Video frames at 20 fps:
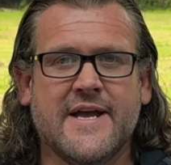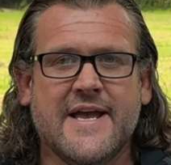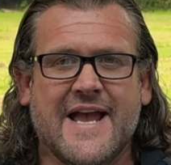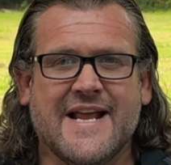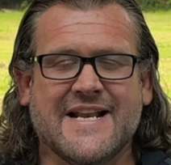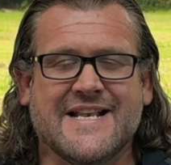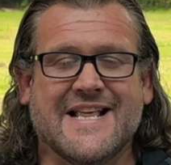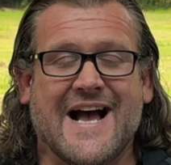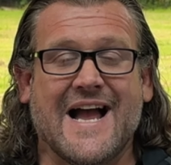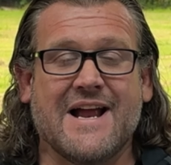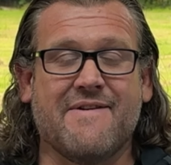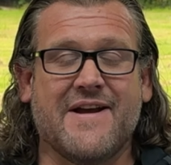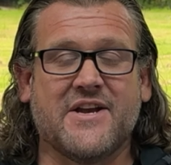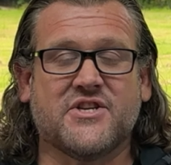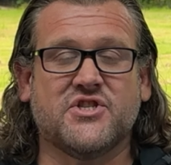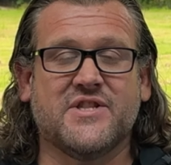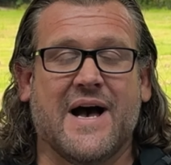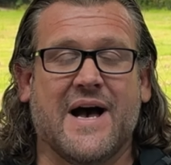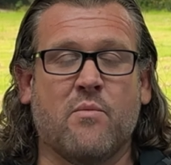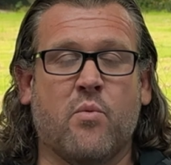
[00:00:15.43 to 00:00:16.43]
in a
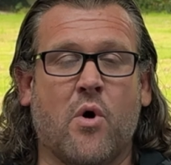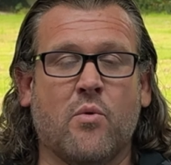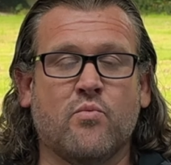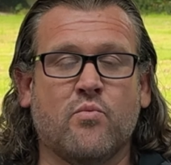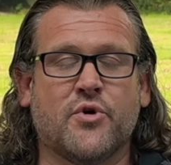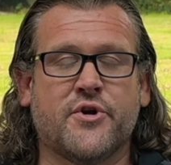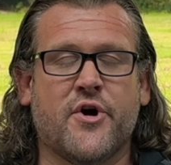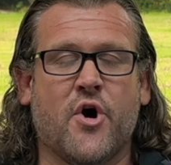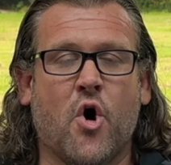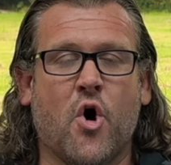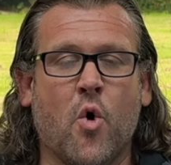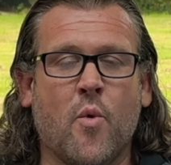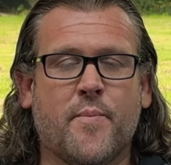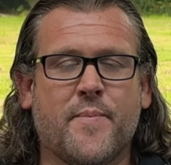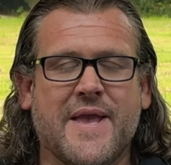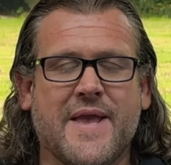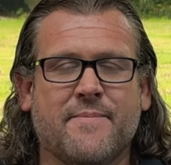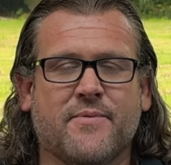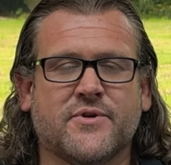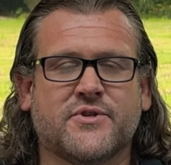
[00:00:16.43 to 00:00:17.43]
direction that one would hope
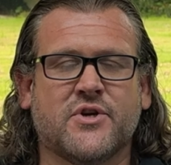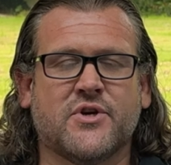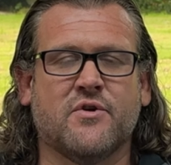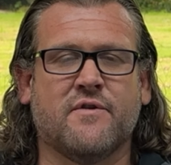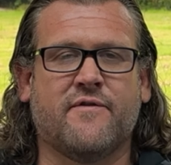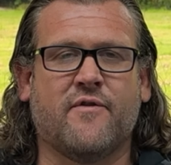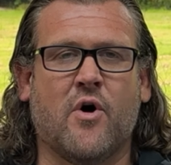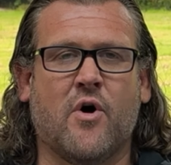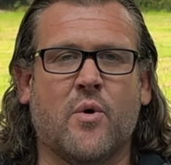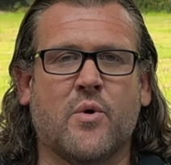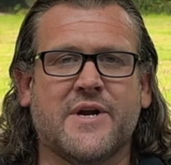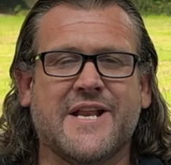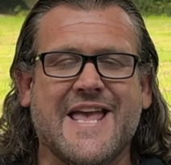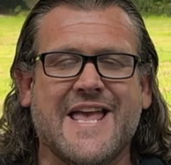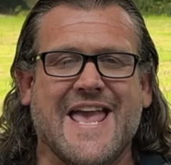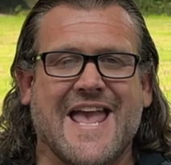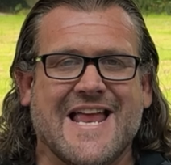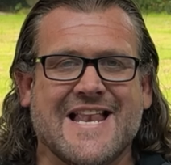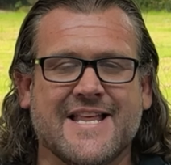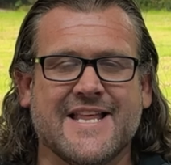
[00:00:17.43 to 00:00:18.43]
people to go forward
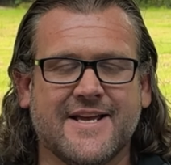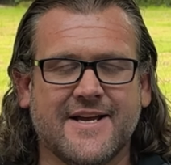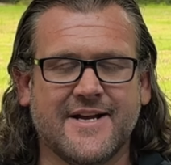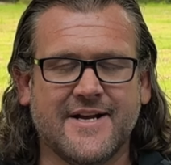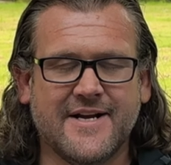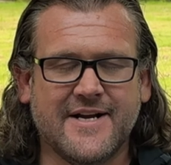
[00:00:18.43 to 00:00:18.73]
in.